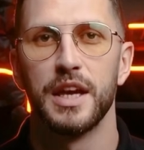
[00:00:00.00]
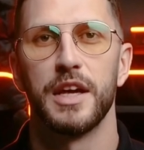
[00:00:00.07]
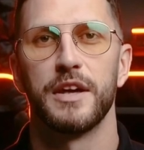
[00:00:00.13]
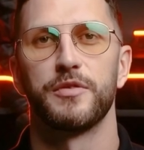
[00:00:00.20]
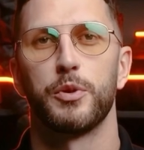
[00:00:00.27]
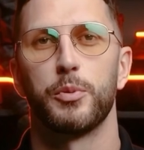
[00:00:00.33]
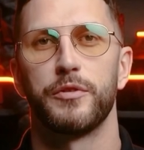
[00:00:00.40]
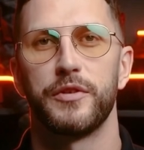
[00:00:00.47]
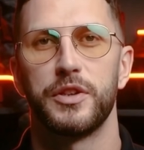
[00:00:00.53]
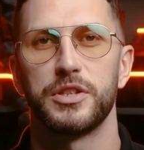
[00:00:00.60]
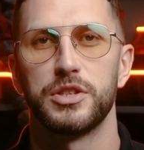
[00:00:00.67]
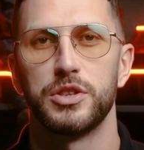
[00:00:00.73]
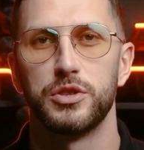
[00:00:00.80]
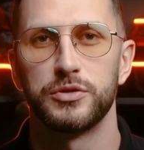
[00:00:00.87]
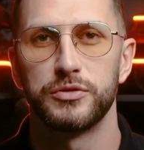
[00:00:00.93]
If you prefer
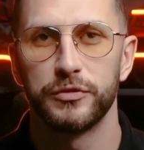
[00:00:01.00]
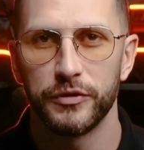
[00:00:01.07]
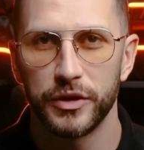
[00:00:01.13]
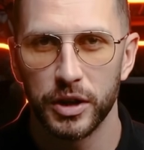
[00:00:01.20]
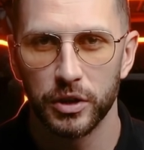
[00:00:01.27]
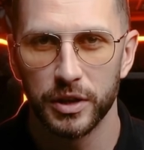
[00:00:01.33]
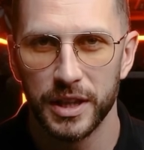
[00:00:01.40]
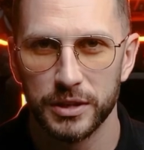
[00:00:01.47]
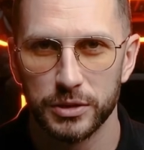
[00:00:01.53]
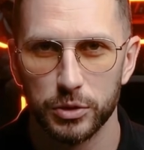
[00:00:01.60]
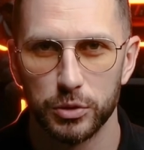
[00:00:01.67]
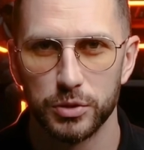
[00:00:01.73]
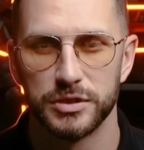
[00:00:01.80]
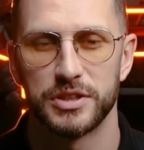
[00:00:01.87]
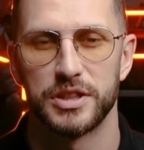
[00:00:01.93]
to use free online
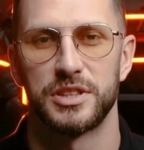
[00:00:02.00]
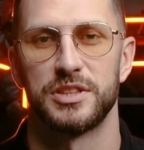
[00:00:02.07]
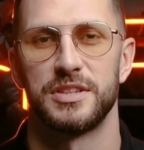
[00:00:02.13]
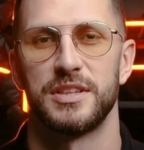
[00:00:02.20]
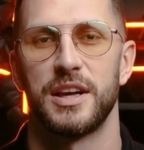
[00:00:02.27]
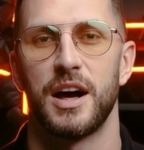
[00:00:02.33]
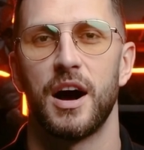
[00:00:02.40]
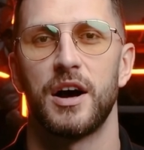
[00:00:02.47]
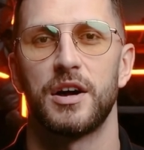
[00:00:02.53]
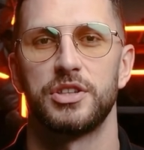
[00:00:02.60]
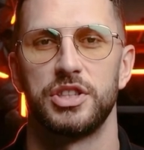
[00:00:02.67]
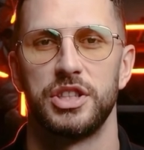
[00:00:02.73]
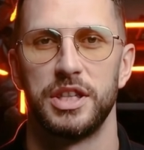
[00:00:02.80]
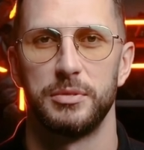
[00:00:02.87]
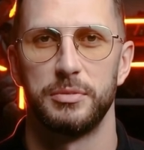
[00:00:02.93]
tools such as the
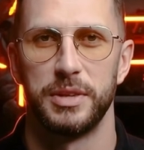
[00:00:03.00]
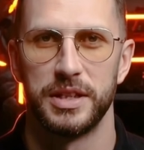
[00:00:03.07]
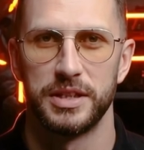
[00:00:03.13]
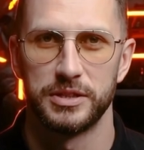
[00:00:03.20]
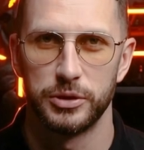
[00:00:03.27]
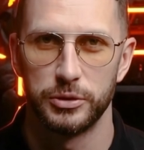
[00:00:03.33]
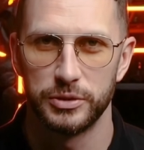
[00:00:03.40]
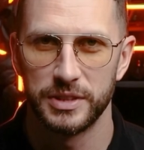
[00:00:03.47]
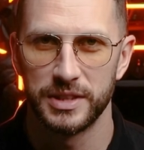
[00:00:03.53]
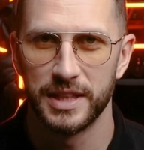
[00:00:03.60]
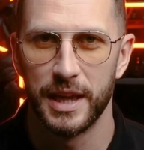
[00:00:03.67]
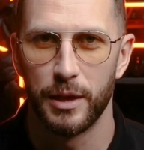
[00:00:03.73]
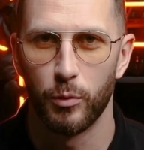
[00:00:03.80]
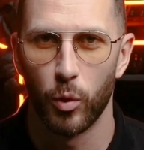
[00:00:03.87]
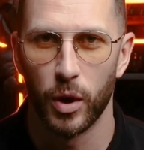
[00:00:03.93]

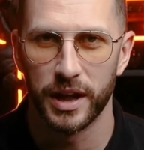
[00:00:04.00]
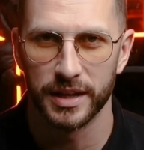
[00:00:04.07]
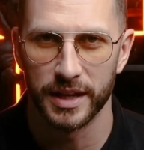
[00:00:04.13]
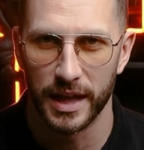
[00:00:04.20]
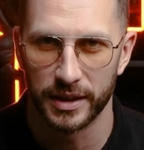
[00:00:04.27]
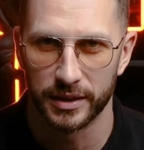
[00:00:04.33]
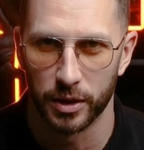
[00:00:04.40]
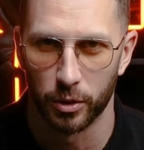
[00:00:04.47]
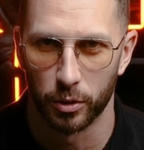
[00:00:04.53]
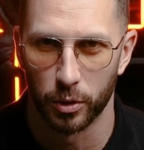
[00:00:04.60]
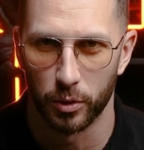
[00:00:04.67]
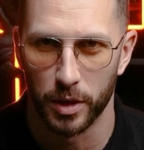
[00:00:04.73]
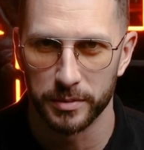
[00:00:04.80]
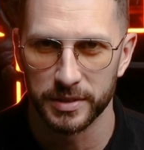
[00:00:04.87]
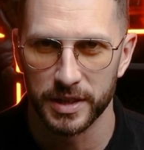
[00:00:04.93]
RGB2CMYK.org
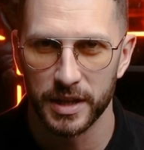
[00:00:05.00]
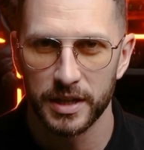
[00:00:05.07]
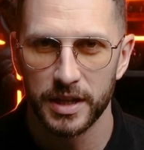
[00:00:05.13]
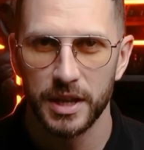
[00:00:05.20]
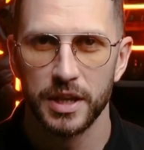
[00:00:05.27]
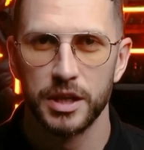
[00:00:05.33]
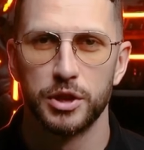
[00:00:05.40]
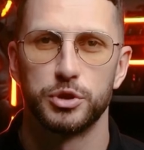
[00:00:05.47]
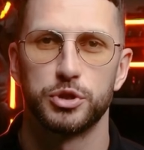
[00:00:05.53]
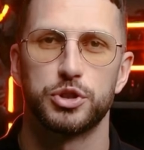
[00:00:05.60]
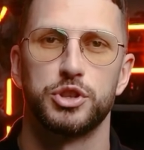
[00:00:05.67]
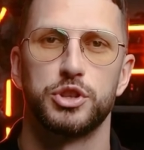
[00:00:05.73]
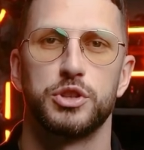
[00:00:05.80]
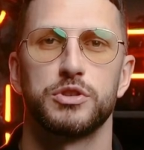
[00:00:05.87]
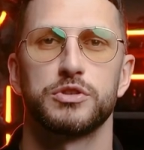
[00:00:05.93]
website, you
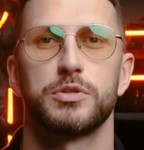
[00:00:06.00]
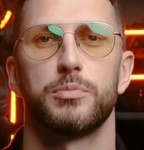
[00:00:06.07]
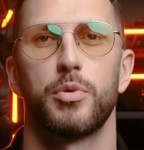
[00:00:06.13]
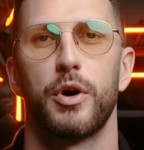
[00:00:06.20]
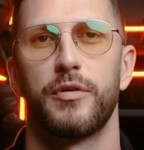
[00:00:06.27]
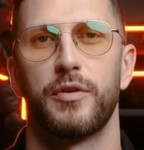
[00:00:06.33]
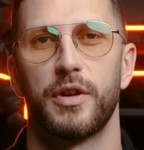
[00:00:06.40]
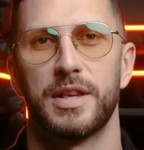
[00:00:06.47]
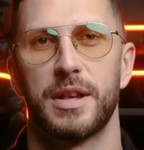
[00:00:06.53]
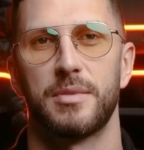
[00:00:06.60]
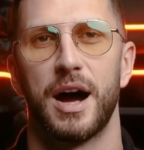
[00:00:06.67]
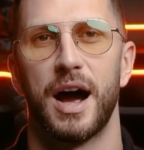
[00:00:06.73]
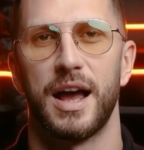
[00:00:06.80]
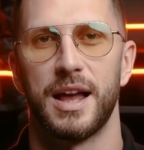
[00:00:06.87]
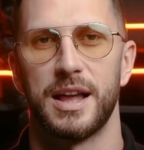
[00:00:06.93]
should choose the profile named
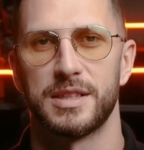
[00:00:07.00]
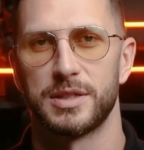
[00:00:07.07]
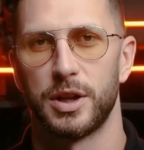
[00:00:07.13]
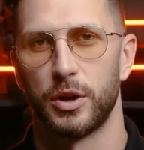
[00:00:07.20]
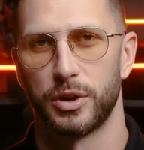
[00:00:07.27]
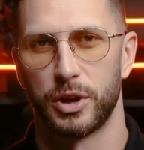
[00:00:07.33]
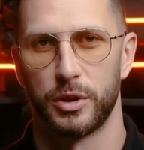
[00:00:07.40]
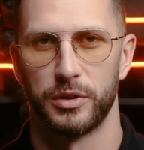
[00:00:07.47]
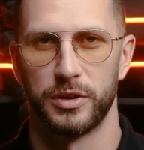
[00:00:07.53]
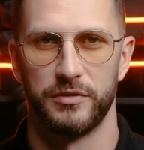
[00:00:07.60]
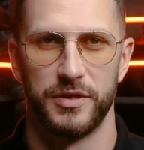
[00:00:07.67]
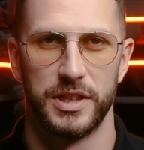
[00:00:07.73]
ISO-coded